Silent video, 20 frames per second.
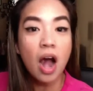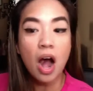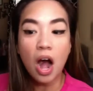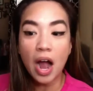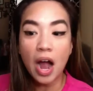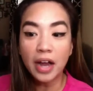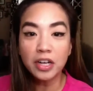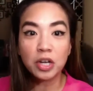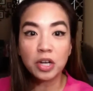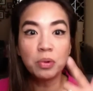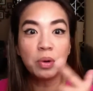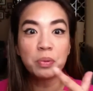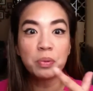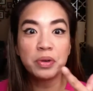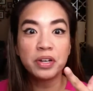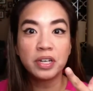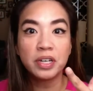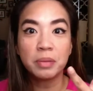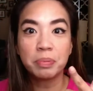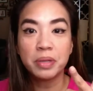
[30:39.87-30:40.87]
I know what we're
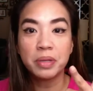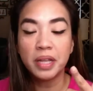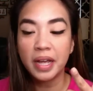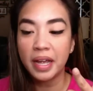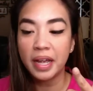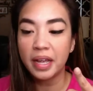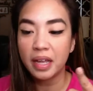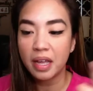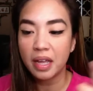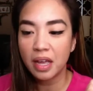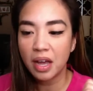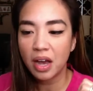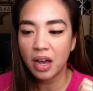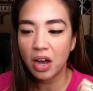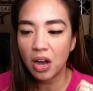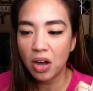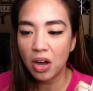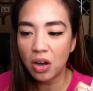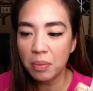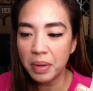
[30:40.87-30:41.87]
going to play.
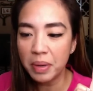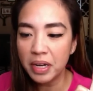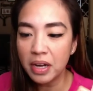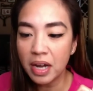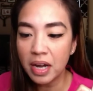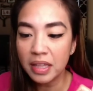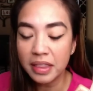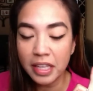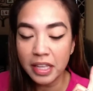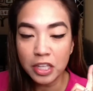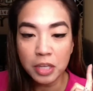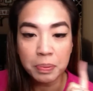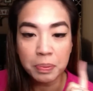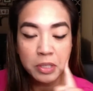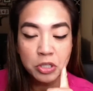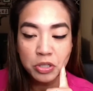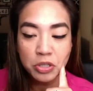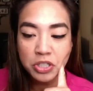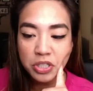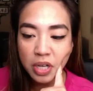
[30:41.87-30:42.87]
Oh, my God. Thank you,
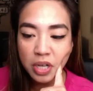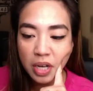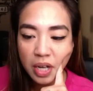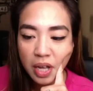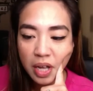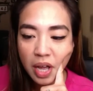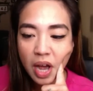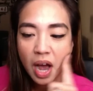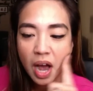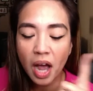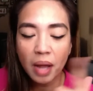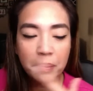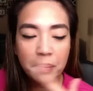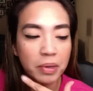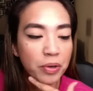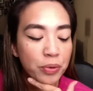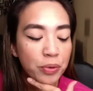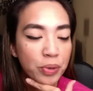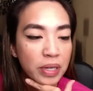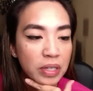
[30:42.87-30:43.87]
Patricia. I'm
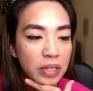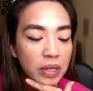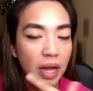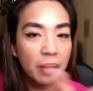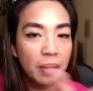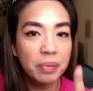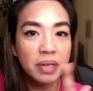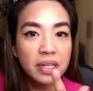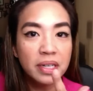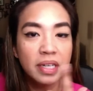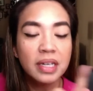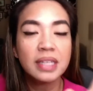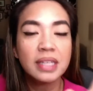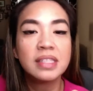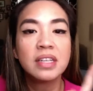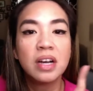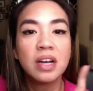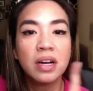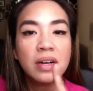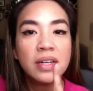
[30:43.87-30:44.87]
going to get a
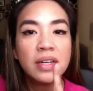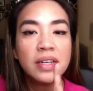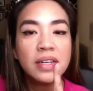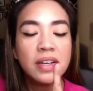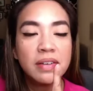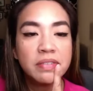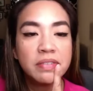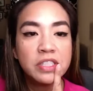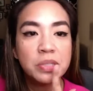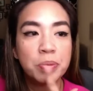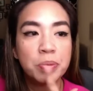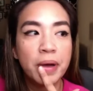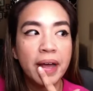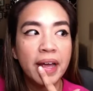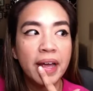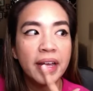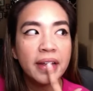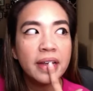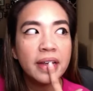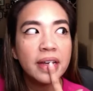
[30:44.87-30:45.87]
ton of
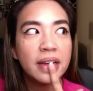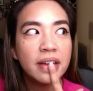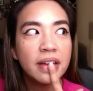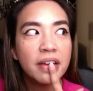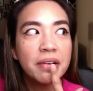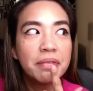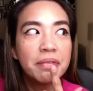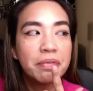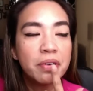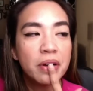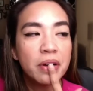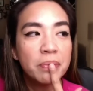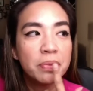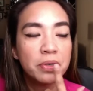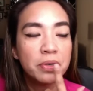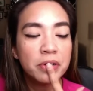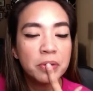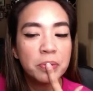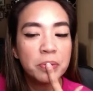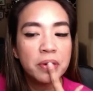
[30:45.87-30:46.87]
swag from
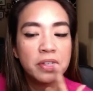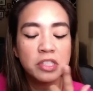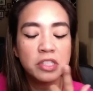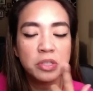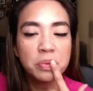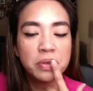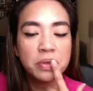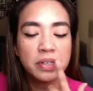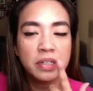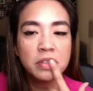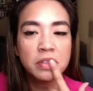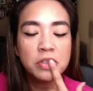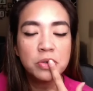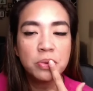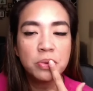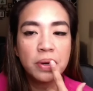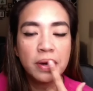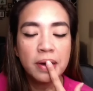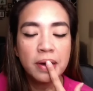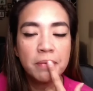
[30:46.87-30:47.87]
31. So we're going to do
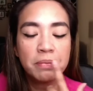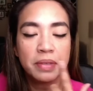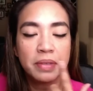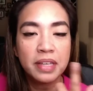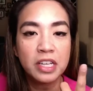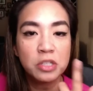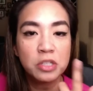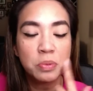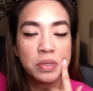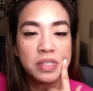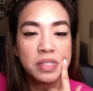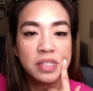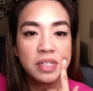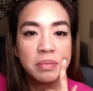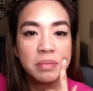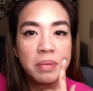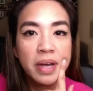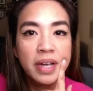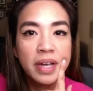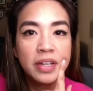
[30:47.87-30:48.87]
guess what's in
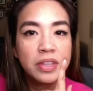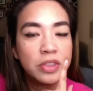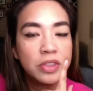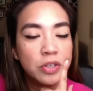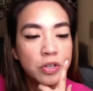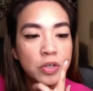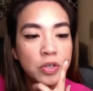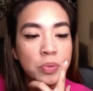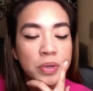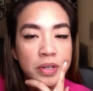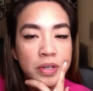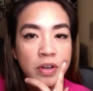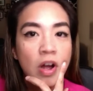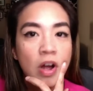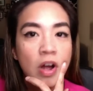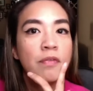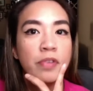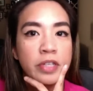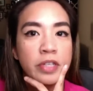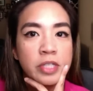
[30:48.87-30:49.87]
my 31
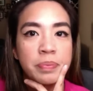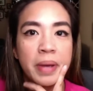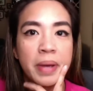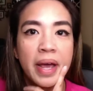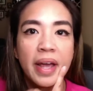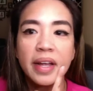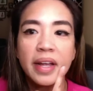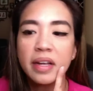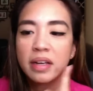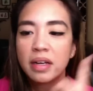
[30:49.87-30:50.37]
conference bag.